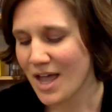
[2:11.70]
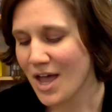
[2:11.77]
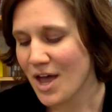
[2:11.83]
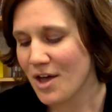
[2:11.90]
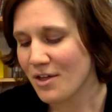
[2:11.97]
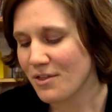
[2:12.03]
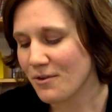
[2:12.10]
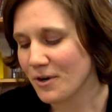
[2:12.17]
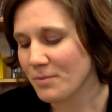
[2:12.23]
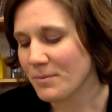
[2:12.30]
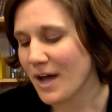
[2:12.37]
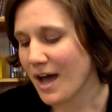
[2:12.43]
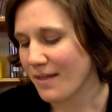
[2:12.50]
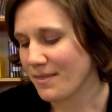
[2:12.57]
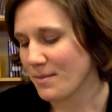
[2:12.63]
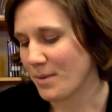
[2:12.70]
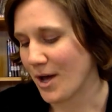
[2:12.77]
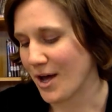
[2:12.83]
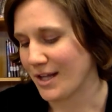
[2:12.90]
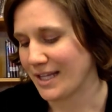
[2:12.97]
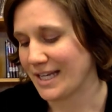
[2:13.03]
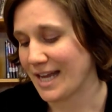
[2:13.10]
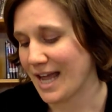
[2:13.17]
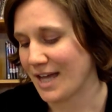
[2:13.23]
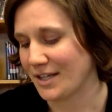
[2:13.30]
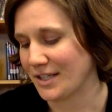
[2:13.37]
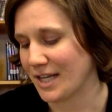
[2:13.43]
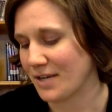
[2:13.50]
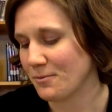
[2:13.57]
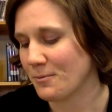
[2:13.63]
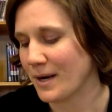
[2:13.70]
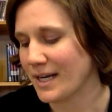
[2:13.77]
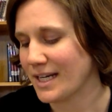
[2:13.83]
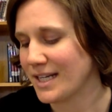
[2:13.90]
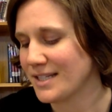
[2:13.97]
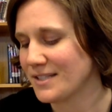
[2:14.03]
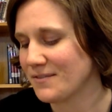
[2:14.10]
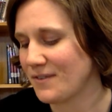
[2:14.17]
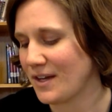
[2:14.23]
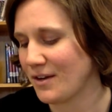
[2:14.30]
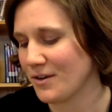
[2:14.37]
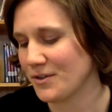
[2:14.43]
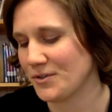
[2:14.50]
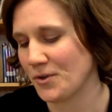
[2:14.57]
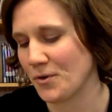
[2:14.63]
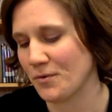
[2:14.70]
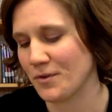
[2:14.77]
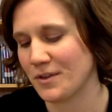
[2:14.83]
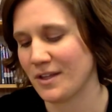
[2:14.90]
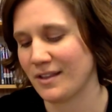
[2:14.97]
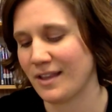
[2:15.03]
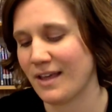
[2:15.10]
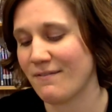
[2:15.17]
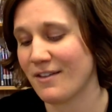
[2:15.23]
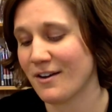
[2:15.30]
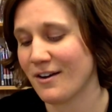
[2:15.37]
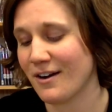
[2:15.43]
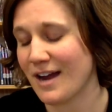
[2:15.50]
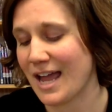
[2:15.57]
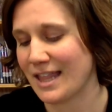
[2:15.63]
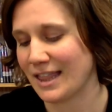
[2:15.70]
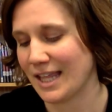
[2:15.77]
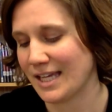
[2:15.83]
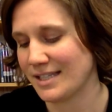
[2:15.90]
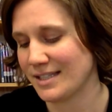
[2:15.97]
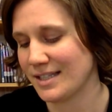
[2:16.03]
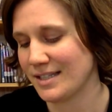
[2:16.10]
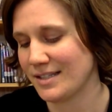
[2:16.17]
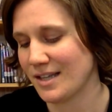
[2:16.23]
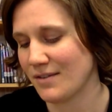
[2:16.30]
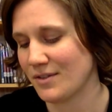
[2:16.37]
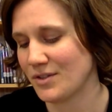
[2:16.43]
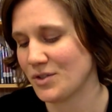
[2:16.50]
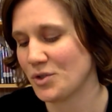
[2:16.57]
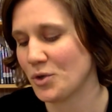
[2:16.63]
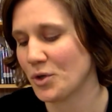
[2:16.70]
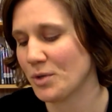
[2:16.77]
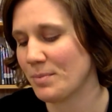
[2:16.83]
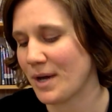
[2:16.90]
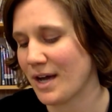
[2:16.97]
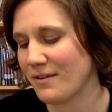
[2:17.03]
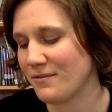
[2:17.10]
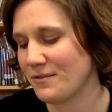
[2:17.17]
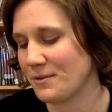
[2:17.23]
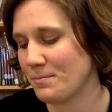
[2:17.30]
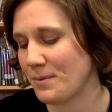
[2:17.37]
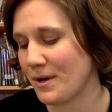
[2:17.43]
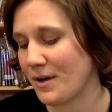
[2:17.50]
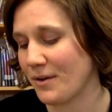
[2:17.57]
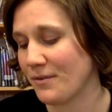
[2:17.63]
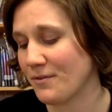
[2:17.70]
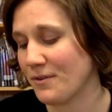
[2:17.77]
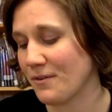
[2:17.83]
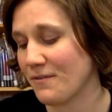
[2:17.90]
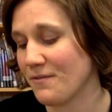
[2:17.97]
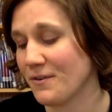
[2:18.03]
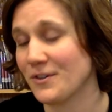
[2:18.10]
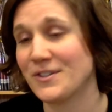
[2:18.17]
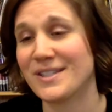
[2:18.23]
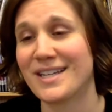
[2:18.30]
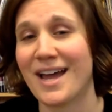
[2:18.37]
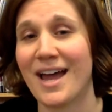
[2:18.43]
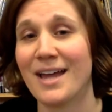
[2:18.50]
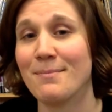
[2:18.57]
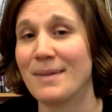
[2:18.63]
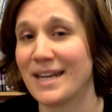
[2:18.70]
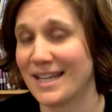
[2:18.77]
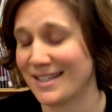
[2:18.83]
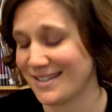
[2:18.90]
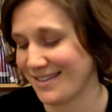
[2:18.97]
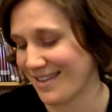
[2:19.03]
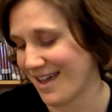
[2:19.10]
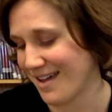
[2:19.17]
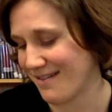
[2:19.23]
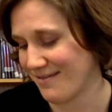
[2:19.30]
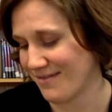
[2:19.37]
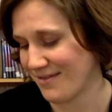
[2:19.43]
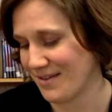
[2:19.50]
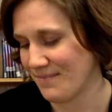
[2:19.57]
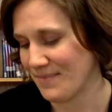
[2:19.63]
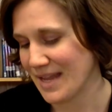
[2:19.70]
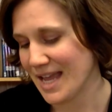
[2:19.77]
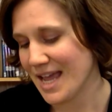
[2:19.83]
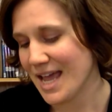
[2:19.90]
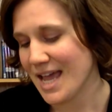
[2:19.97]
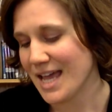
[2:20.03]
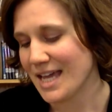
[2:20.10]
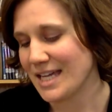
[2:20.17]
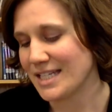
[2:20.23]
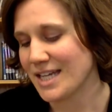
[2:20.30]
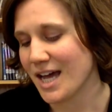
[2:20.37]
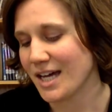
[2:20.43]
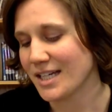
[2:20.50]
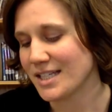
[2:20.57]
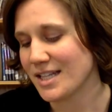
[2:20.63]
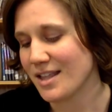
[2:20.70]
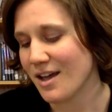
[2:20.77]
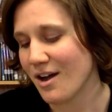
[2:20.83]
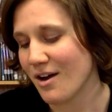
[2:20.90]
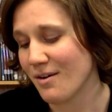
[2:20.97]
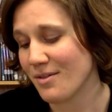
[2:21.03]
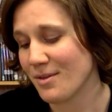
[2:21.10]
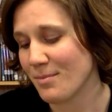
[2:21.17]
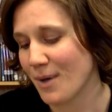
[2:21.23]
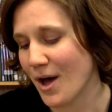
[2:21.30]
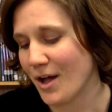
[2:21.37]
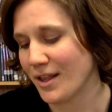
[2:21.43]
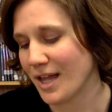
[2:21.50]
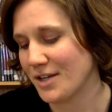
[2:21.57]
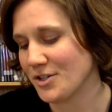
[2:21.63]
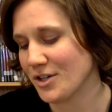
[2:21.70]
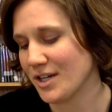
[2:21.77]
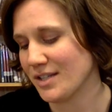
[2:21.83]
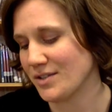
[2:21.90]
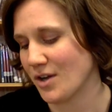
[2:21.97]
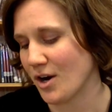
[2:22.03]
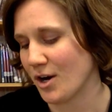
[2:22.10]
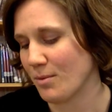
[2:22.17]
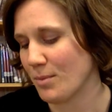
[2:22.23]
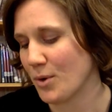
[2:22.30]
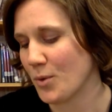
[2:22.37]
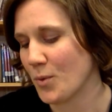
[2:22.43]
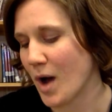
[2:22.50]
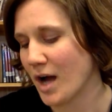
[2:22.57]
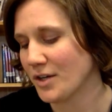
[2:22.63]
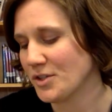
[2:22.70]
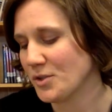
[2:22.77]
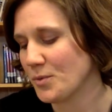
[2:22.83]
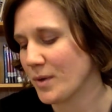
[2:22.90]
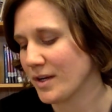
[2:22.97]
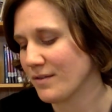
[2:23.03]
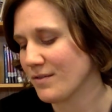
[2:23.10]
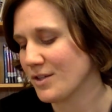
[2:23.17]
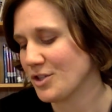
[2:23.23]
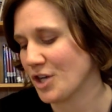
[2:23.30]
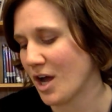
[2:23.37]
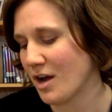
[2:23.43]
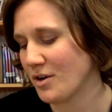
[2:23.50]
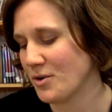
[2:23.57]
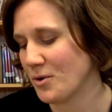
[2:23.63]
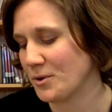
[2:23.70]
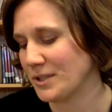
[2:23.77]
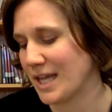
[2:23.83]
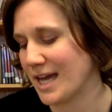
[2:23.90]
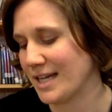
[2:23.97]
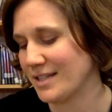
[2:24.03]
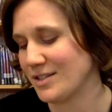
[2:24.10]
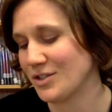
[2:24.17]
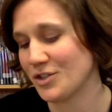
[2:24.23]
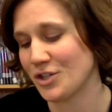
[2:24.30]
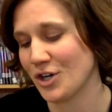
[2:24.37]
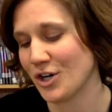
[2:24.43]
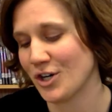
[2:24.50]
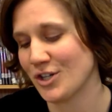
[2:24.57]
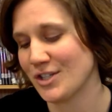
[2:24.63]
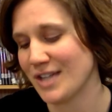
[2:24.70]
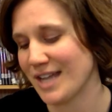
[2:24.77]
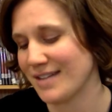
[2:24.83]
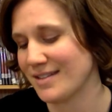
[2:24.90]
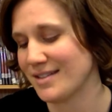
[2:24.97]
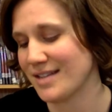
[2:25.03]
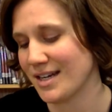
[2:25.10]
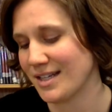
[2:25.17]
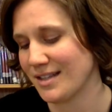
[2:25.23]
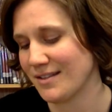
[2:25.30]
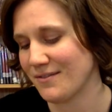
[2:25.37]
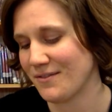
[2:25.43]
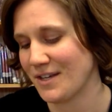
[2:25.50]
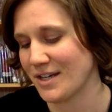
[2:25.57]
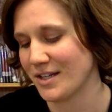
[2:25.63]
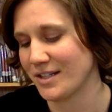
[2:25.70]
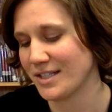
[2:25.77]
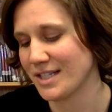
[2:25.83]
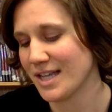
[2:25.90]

Thorpe caught the ball and held it, running his fingers over the leather and laces of a store bought football for the first time in his life. He tucked the, the ball under his arm, walked to one of the chalk goal lines, turned, and studied the field.